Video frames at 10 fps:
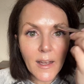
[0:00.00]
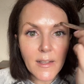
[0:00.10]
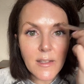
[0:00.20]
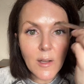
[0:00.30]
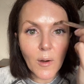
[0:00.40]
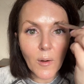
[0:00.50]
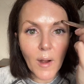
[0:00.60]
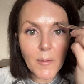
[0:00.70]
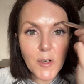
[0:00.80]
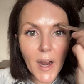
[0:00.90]
And so
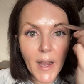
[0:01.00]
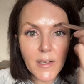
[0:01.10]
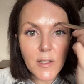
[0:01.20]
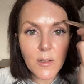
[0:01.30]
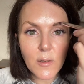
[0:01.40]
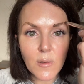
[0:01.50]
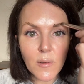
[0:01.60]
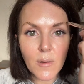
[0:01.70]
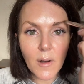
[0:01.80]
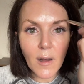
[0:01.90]
I'm trying to